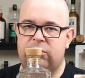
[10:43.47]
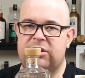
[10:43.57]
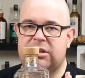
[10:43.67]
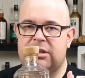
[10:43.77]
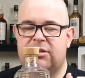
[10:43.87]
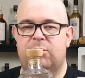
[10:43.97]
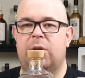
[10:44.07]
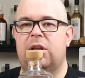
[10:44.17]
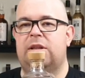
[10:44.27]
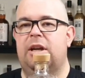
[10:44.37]
whiskey
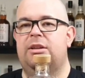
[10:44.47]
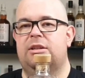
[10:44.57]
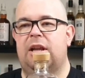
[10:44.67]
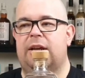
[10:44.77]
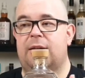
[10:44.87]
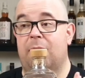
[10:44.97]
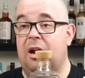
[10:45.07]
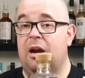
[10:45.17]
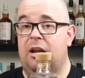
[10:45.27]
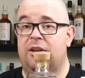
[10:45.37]
smells and tastes like the
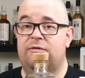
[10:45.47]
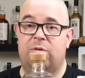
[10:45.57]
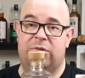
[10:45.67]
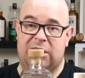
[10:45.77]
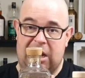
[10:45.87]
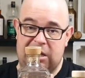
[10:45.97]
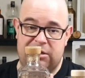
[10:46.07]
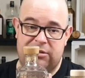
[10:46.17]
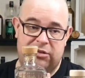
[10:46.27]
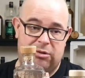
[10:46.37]
Macallans from the
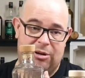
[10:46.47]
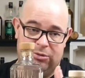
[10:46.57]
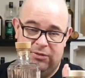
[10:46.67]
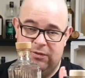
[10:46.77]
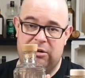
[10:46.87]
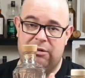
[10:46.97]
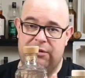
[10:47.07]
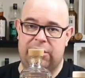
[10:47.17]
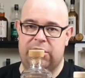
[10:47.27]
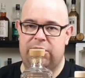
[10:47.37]
90s, so I was
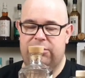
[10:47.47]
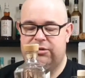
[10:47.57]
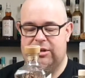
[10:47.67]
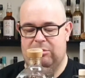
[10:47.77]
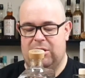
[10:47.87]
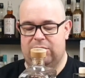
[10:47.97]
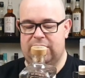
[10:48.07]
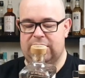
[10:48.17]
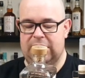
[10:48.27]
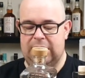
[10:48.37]
very curious about
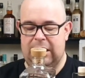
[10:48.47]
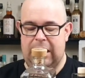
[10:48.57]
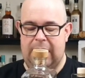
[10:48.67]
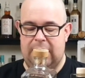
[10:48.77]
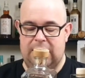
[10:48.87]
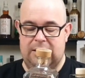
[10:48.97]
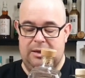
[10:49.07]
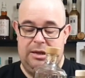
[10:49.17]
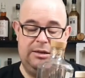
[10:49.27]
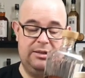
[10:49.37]
this.
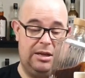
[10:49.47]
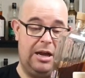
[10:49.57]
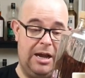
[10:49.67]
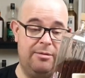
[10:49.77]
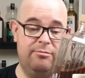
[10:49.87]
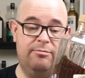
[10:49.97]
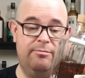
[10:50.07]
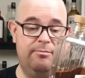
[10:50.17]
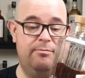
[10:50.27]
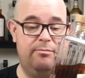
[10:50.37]
And I
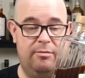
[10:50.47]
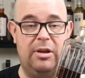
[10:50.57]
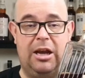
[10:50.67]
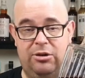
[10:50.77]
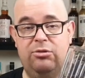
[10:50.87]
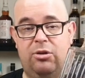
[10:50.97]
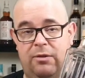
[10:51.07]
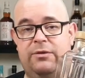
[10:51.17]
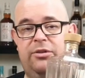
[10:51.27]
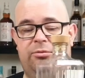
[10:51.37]
do
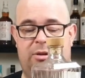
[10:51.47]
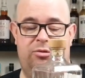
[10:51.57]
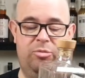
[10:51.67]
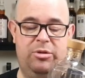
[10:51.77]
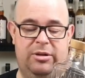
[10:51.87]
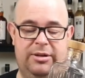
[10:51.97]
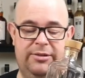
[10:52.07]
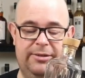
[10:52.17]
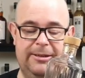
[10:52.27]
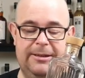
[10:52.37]
love this one, to be
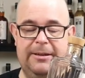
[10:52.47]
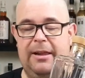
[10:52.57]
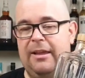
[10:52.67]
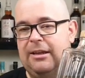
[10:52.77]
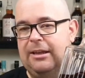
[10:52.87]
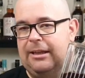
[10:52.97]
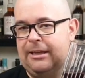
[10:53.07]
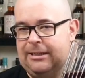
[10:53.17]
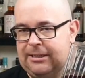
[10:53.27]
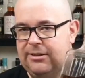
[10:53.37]
honest.
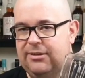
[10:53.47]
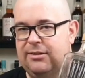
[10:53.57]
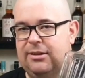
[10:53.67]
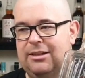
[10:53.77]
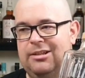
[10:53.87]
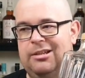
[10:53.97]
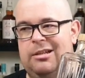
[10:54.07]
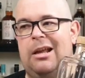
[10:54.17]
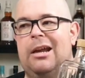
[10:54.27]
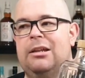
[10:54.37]
It is
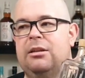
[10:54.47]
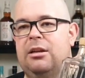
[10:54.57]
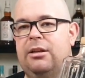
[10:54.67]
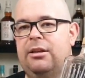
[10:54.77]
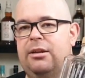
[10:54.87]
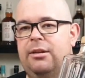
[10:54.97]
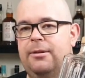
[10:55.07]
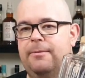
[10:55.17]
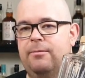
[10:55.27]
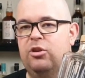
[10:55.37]

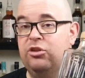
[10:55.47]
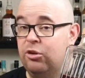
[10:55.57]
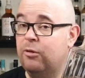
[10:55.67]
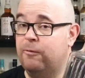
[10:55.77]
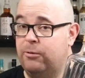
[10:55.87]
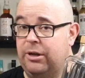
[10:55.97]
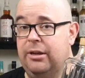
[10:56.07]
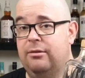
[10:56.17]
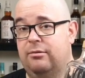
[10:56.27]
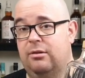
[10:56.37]
slightly
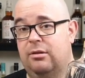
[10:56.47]
sulfury,